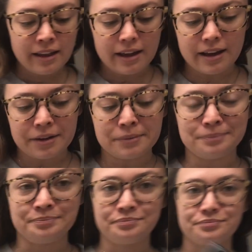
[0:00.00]

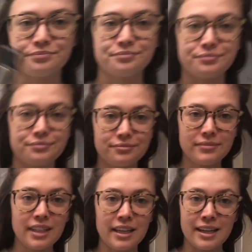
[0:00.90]
And
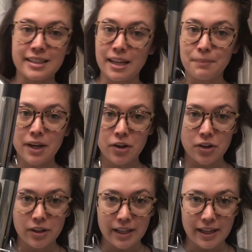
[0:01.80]
I take my
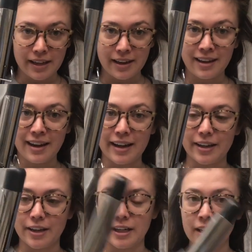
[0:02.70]
curling
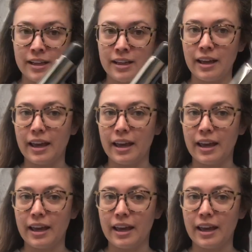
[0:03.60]
iron